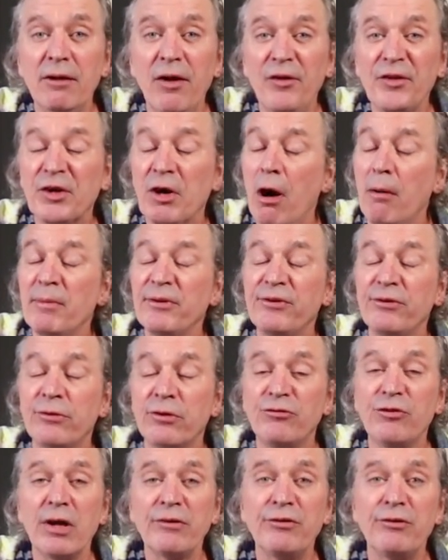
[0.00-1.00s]
All the comments and
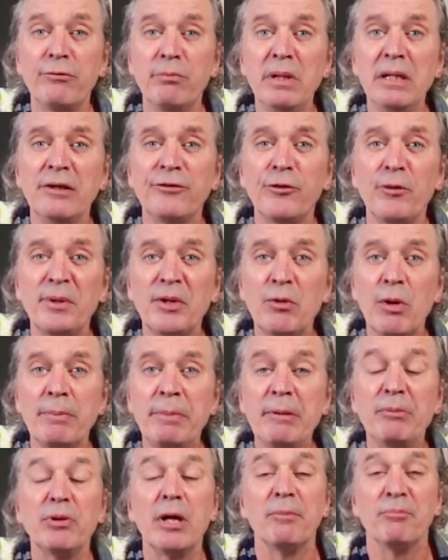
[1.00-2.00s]
suggestions, meeting so many great
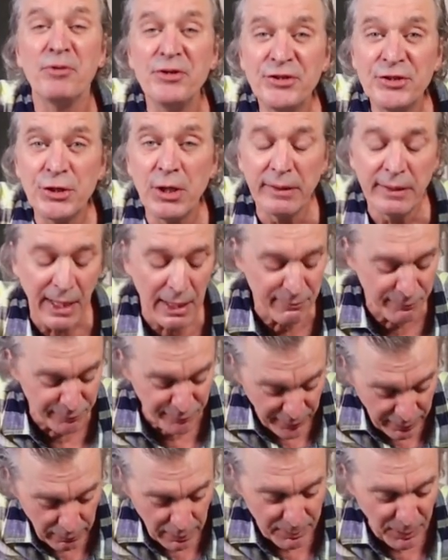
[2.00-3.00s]
people. I appreciate that
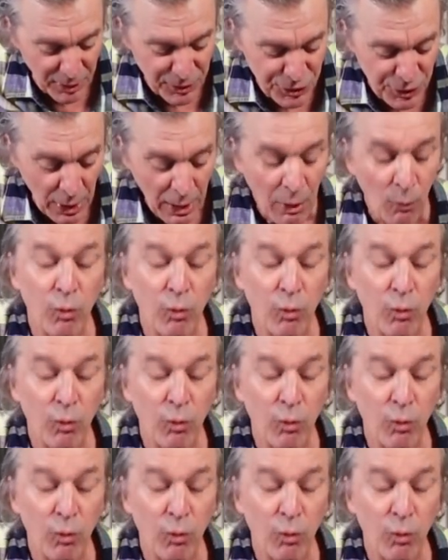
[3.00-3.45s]
very much.